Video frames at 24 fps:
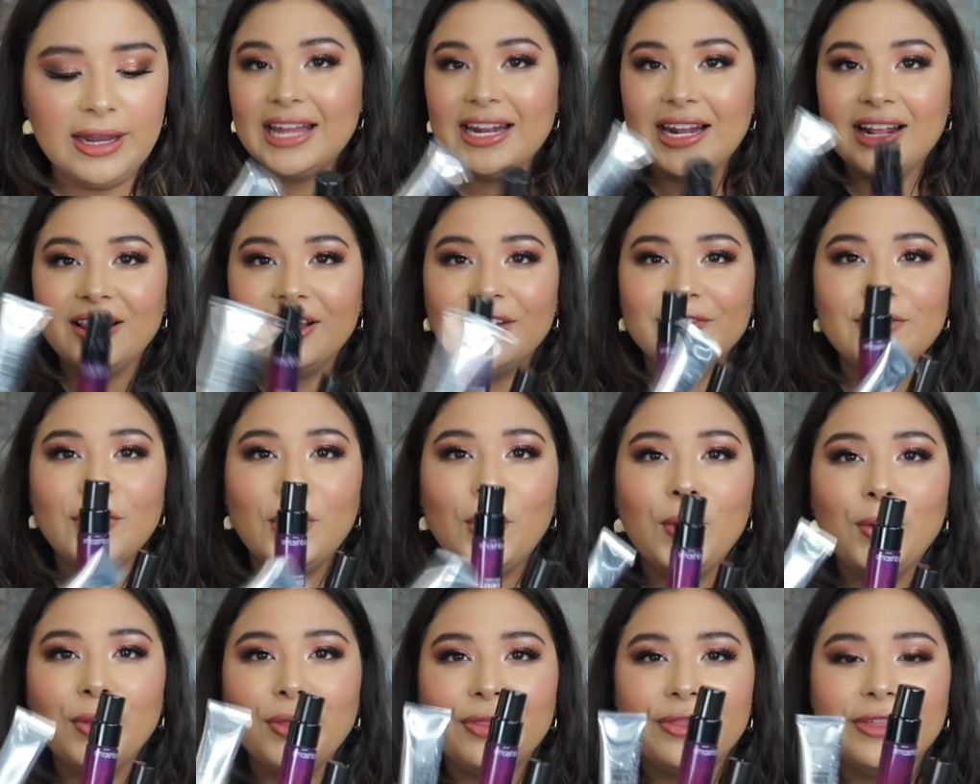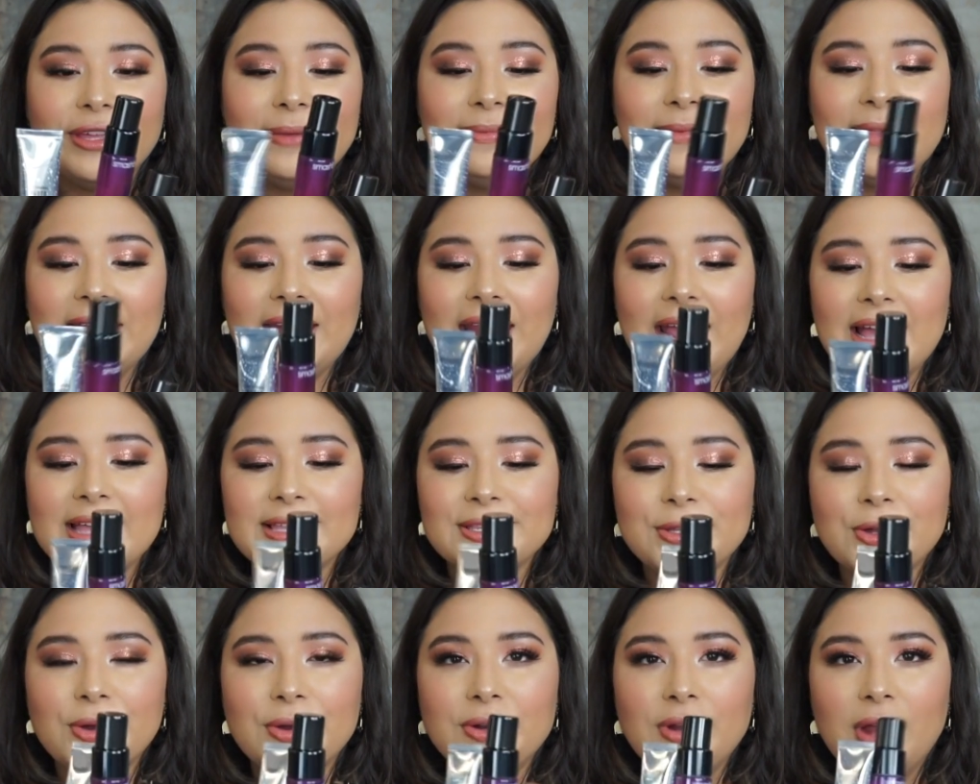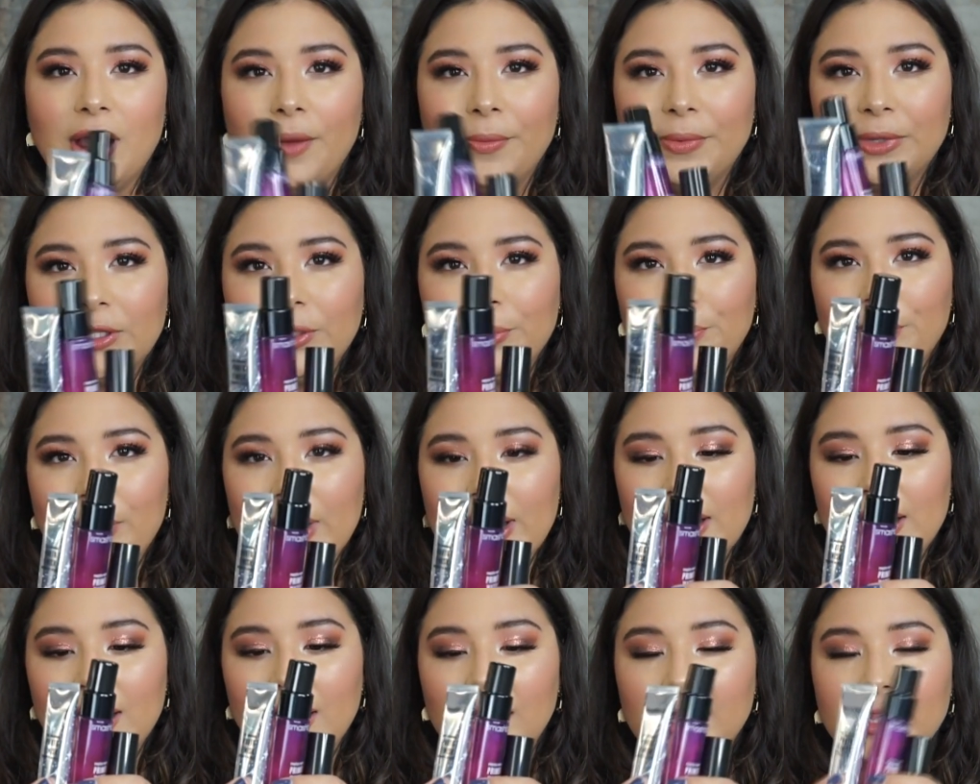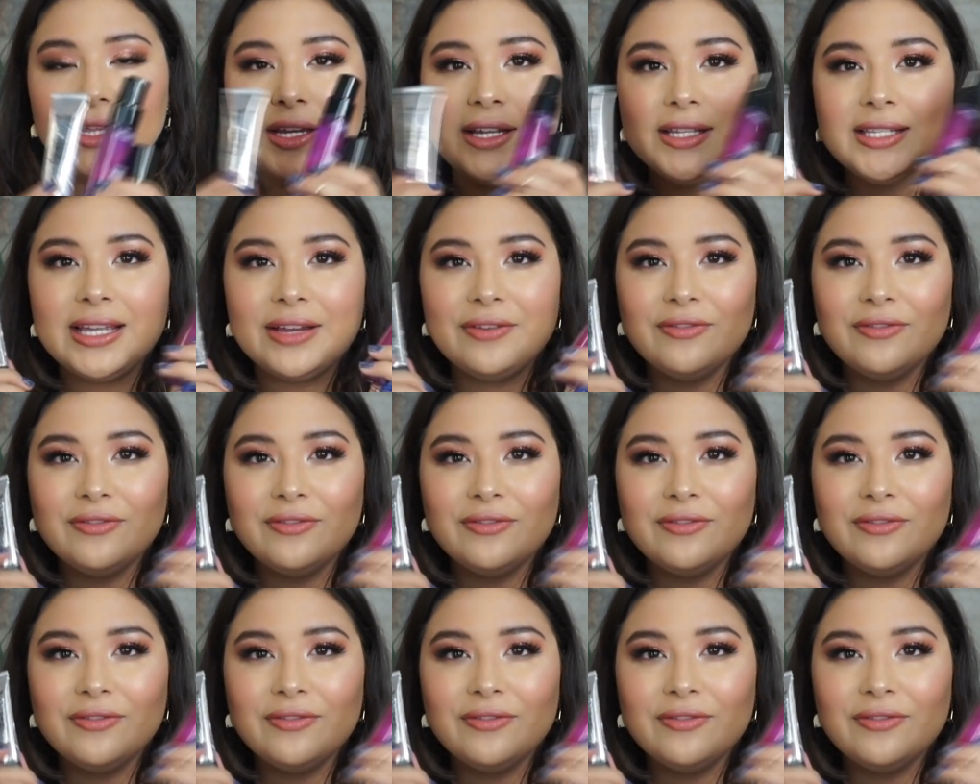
And I love the whole theme that it has going on with the bright colors.